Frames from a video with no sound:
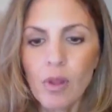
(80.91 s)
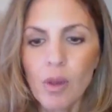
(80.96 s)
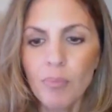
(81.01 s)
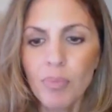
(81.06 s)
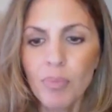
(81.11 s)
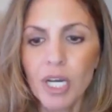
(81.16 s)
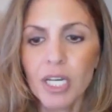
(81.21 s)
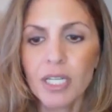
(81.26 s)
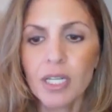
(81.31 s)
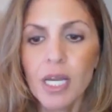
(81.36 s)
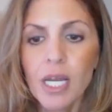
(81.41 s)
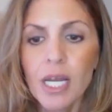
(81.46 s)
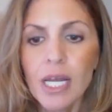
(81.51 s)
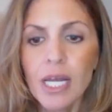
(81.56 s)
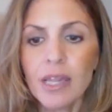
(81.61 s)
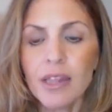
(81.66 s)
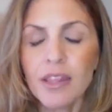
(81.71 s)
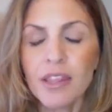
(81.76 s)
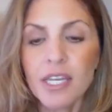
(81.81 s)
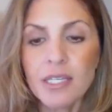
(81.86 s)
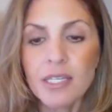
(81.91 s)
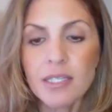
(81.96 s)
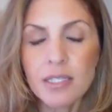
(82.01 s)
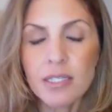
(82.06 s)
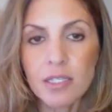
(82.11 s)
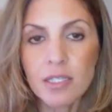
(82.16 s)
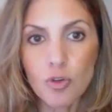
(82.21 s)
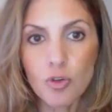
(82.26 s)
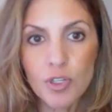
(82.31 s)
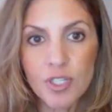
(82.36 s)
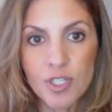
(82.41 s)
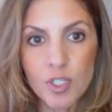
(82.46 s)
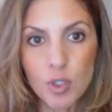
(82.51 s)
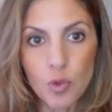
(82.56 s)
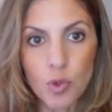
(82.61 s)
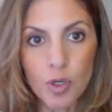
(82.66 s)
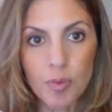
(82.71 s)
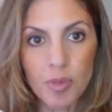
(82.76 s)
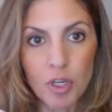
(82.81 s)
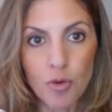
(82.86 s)
But this
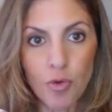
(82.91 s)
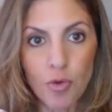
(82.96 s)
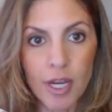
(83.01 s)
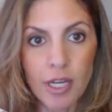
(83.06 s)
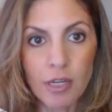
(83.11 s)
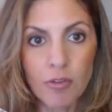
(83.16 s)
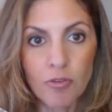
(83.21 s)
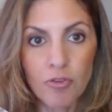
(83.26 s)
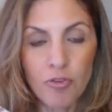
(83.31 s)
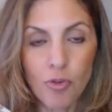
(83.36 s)
crystal would be great